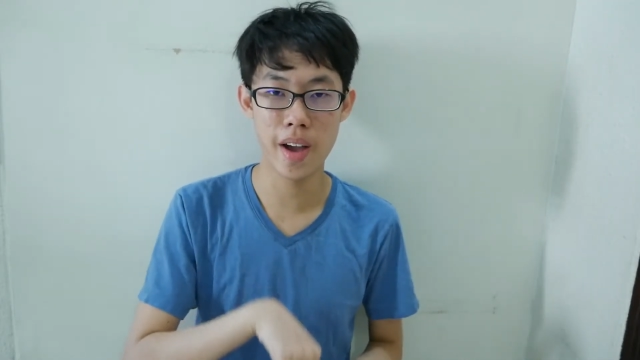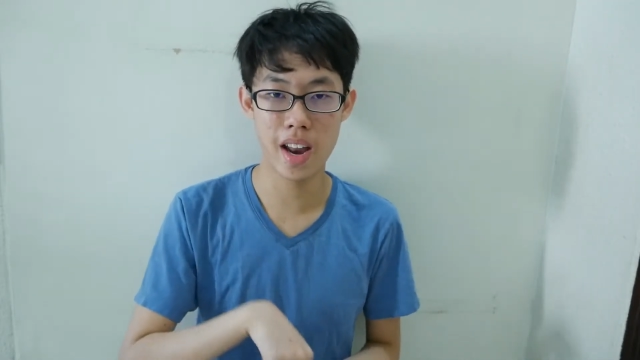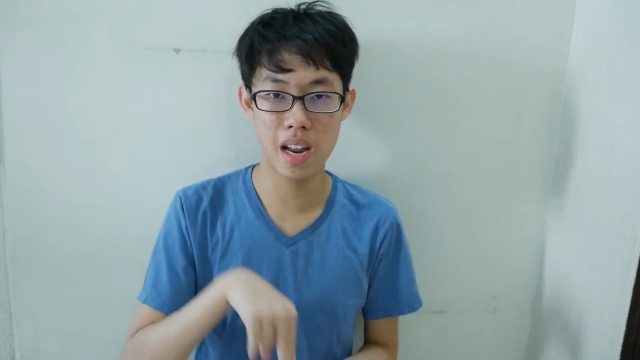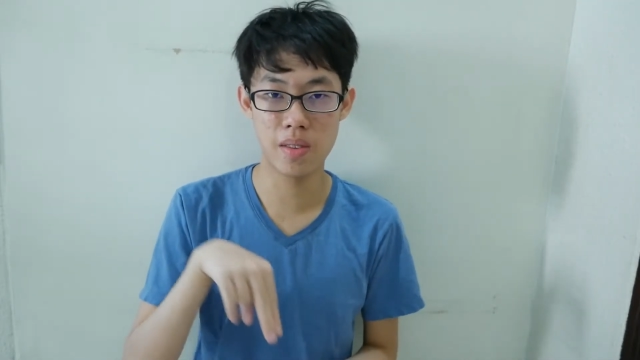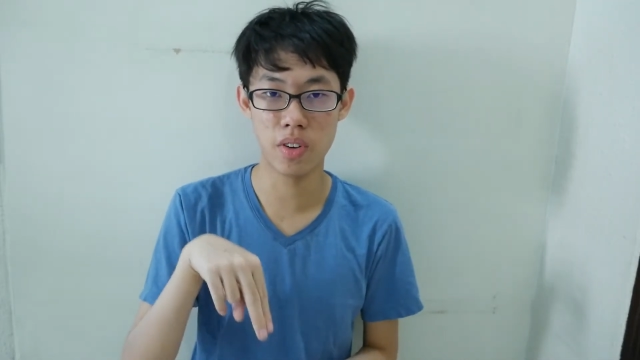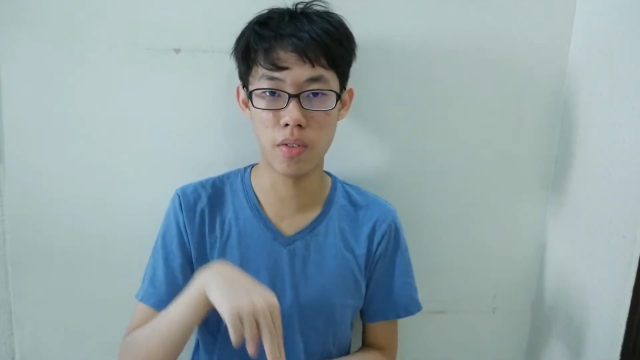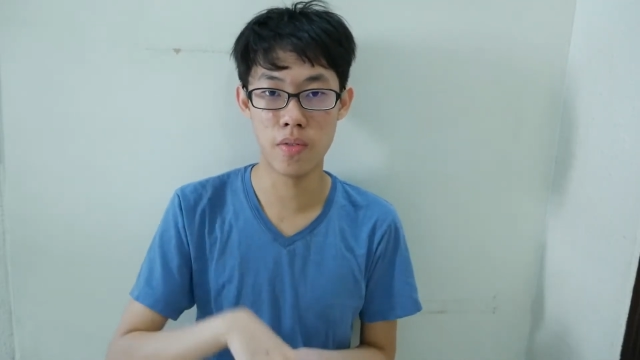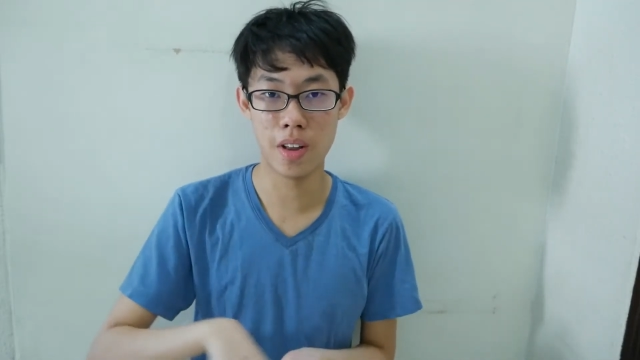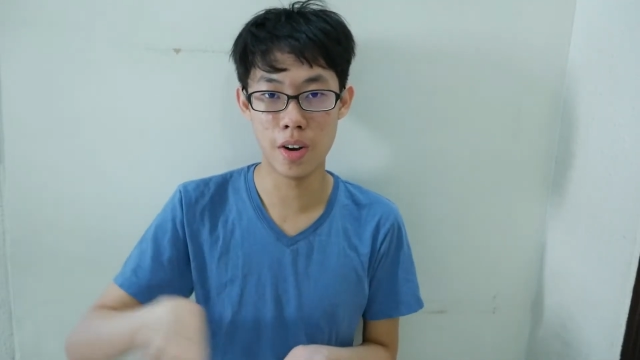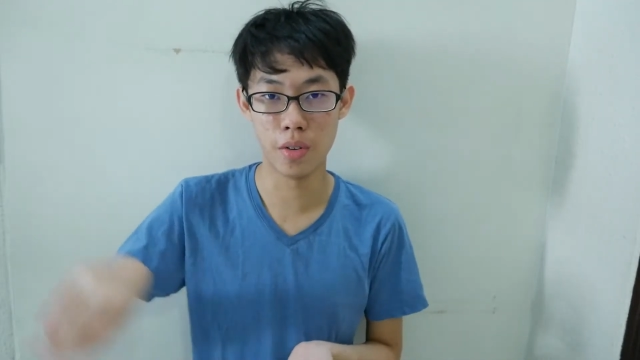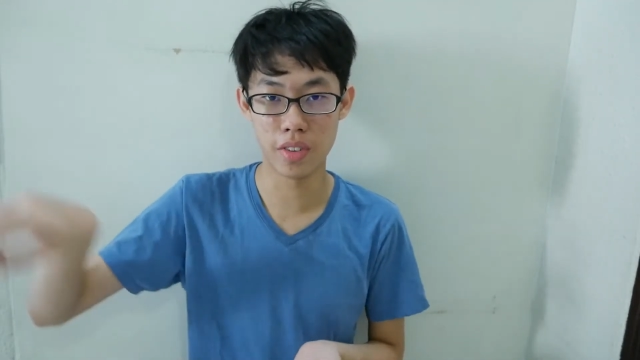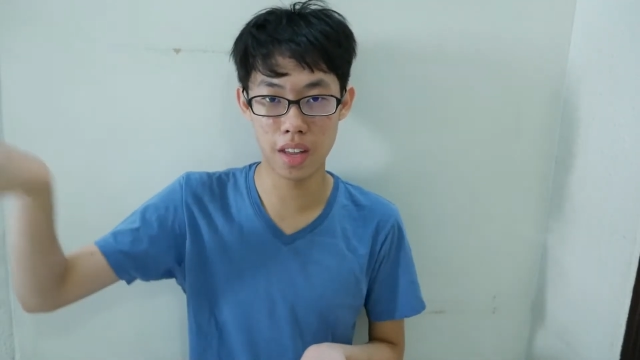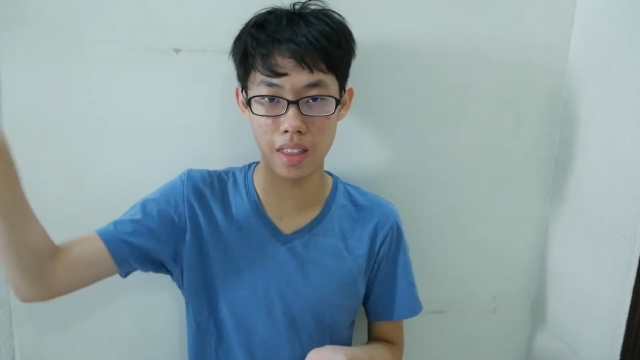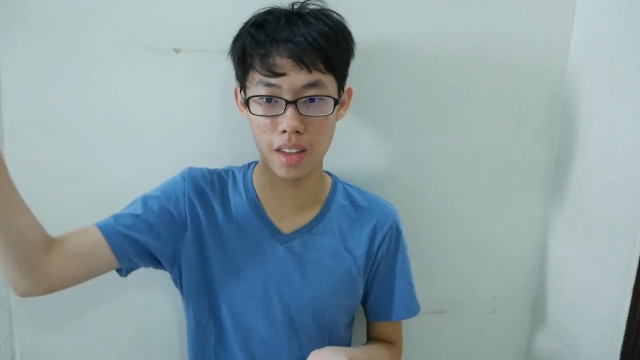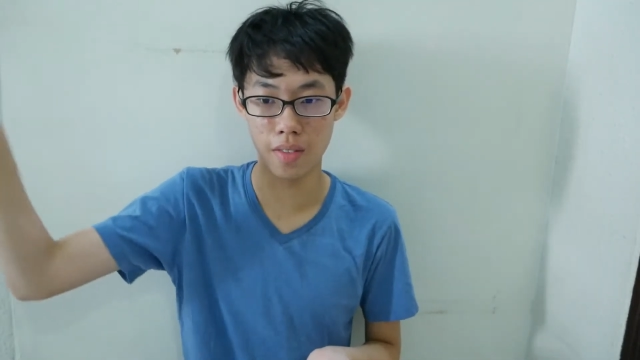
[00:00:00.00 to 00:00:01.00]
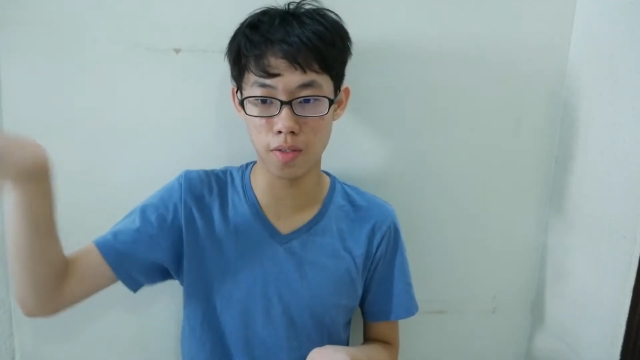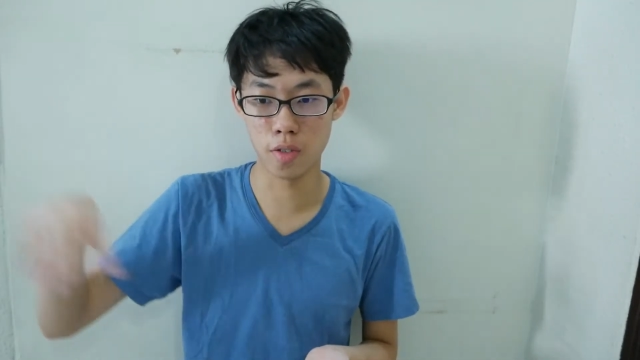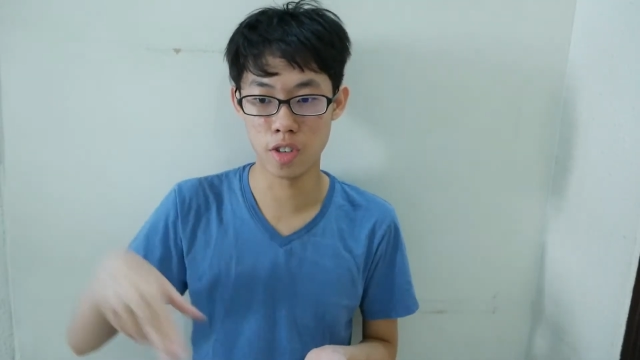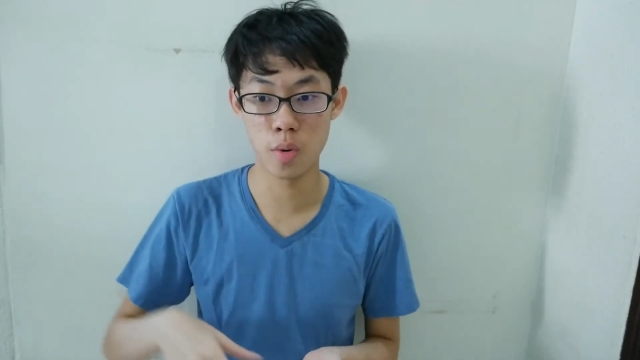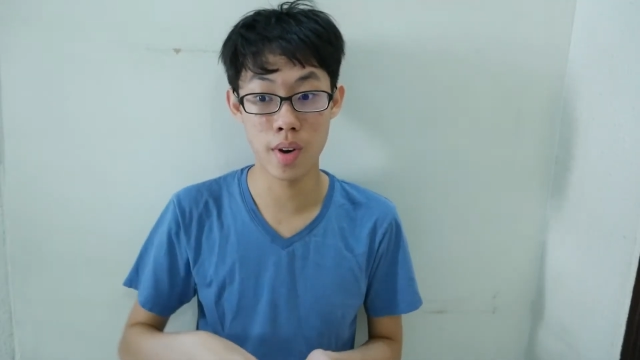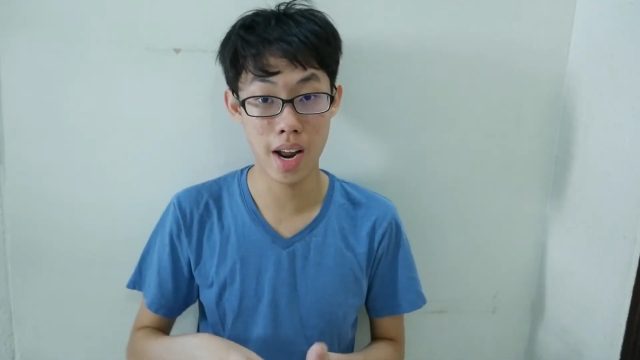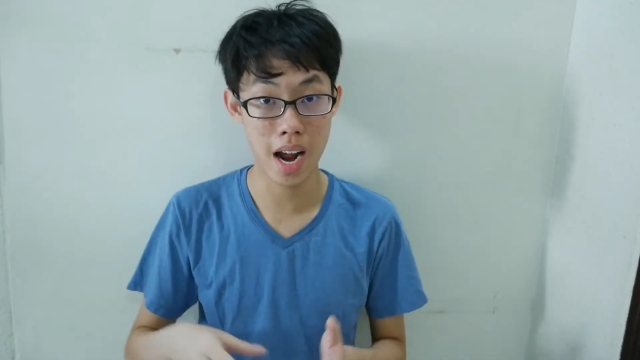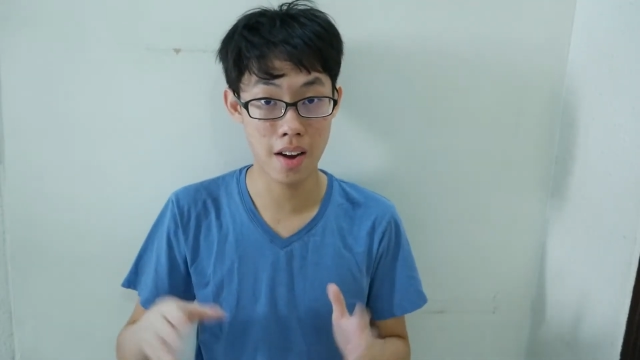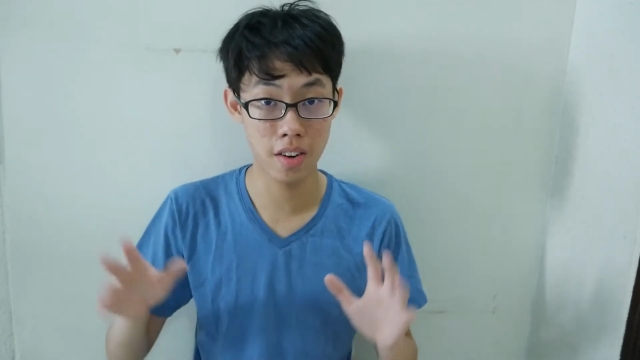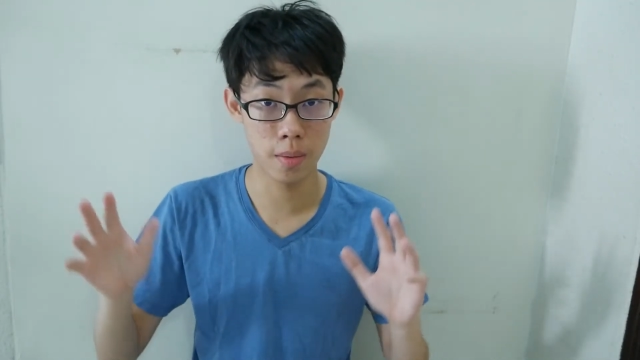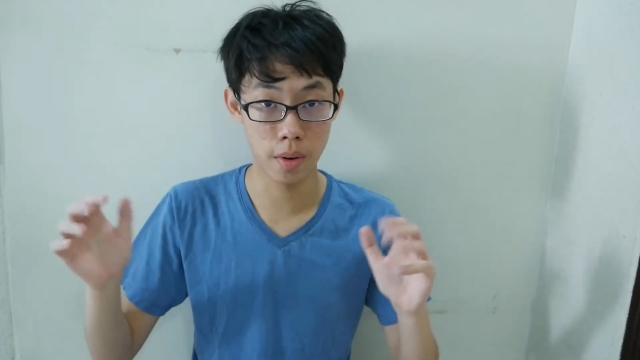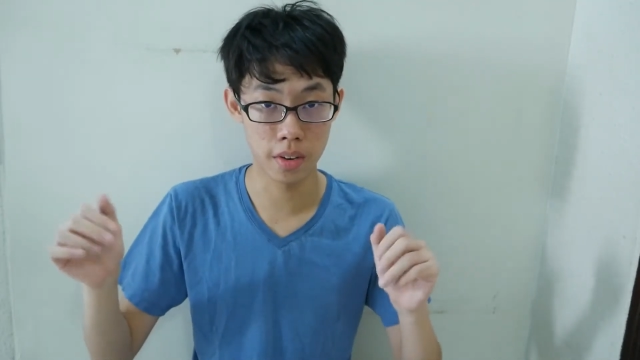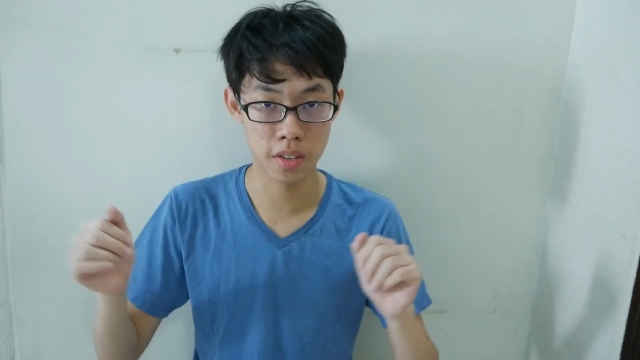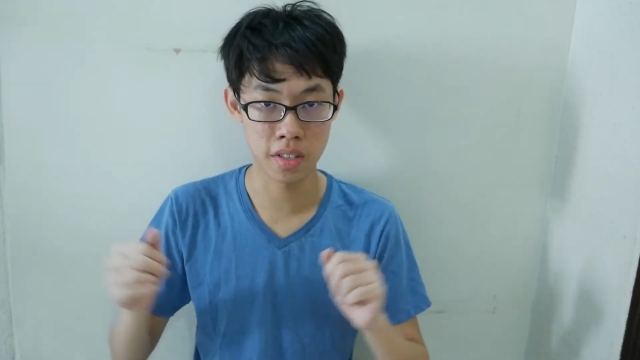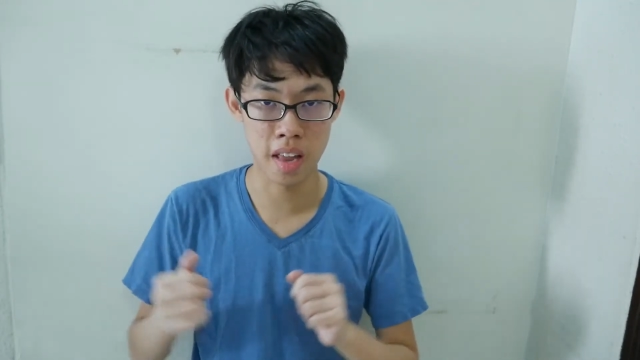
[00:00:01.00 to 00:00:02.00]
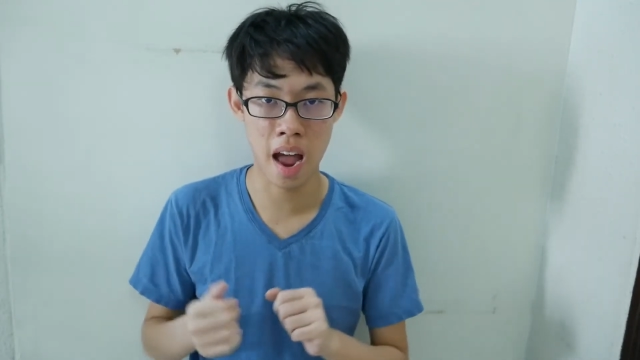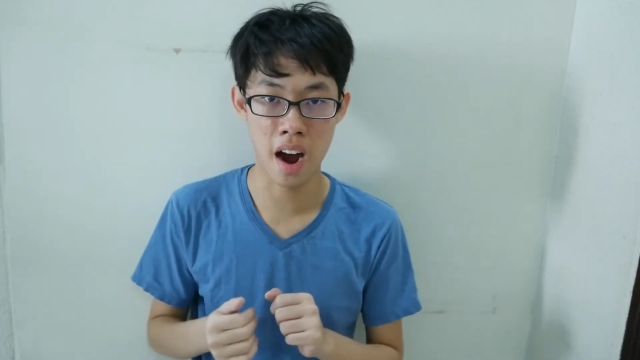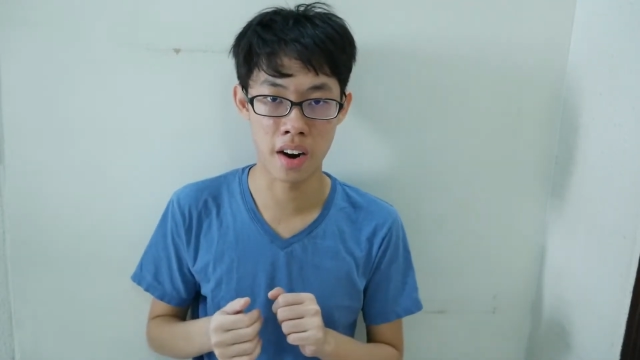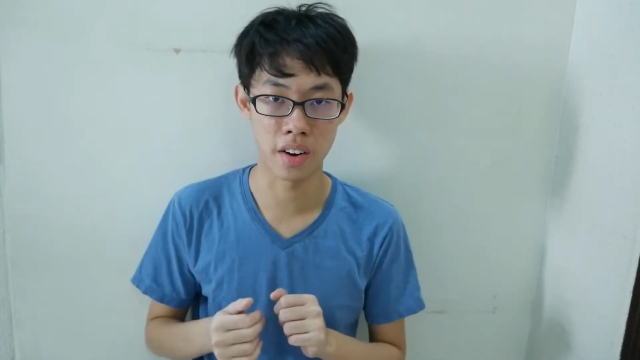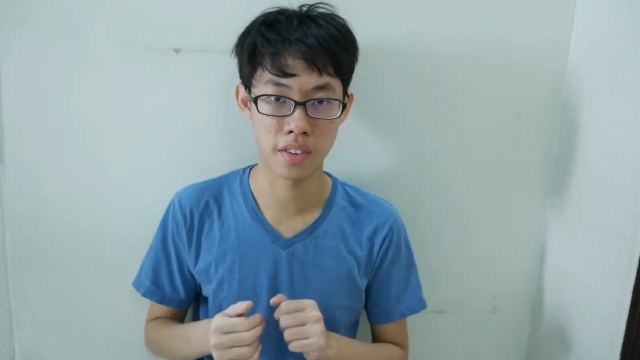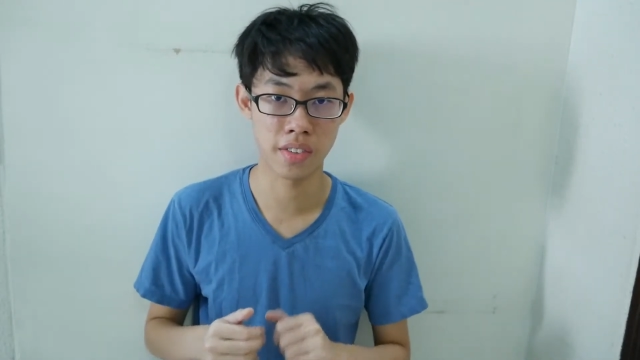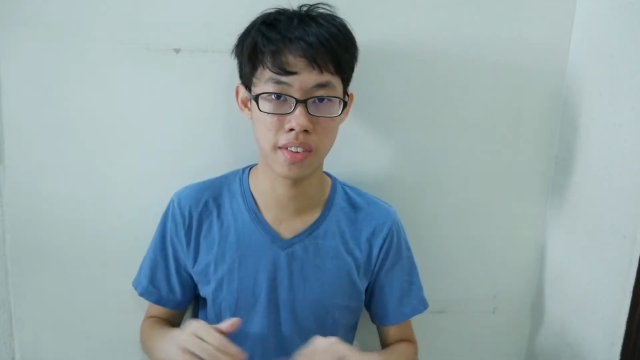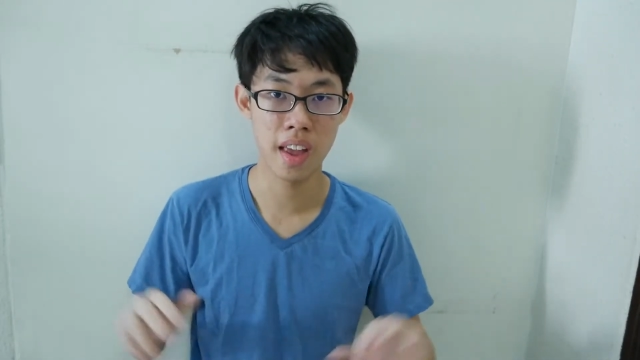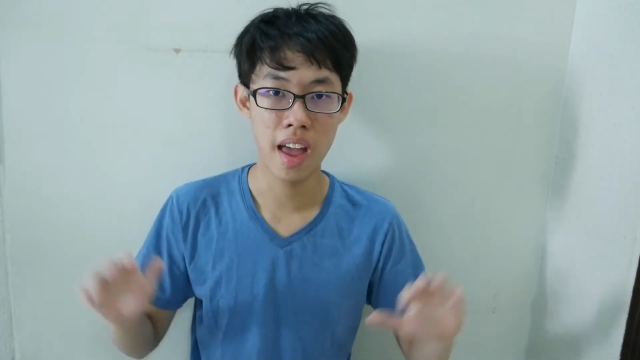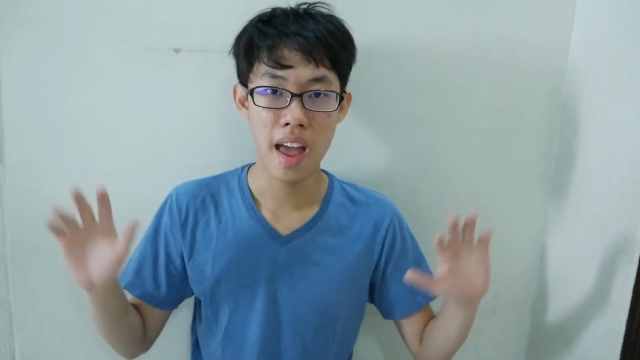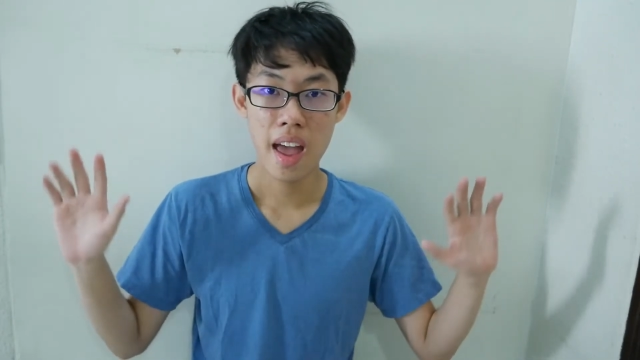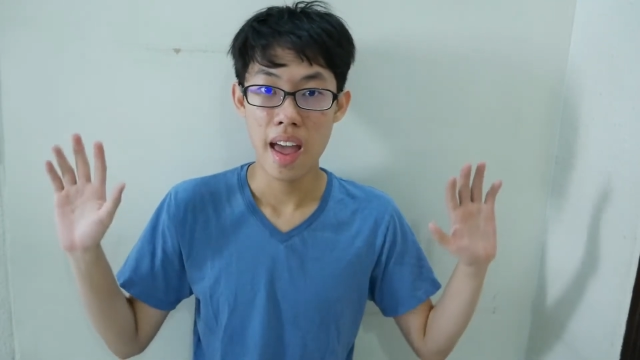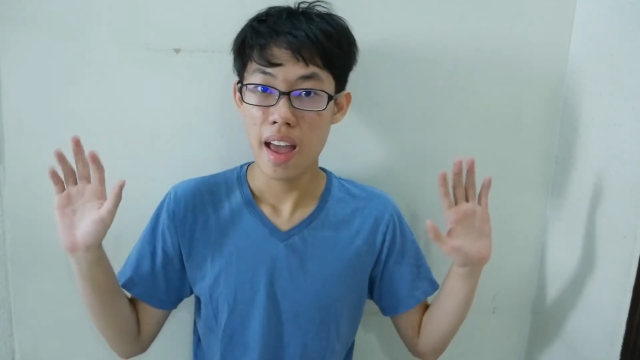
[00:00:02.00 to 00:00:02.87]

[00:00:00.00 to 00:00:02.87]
padding for videos in the future when I cover about stars.